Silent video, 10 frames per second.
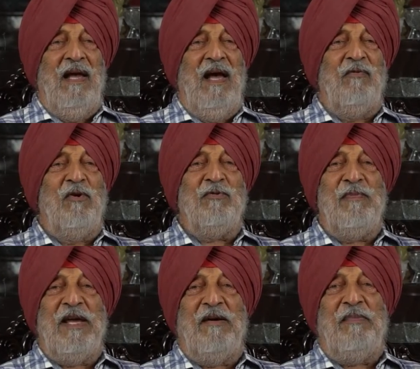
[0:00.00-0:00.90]
I want to
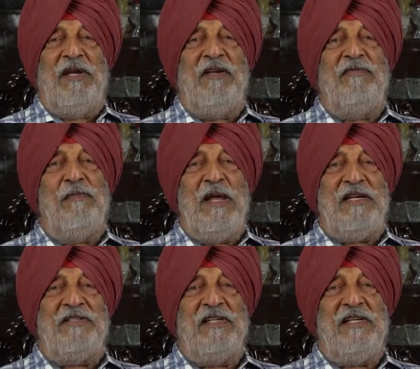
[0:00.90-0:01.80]
make a brief
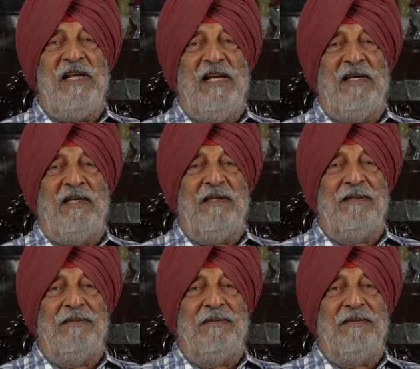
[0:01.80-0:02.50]
mention here